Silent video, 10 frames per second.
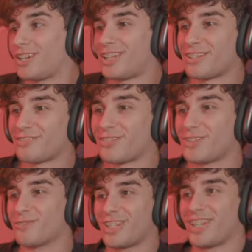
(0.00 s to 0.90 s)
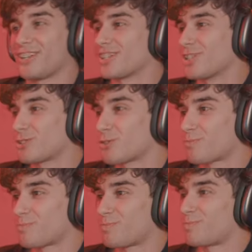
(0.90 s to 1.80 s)
from Daenerys.
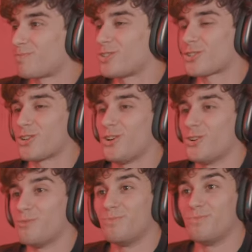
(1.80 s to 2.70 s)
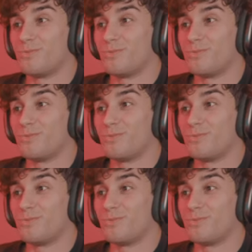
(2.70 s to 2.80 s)
So,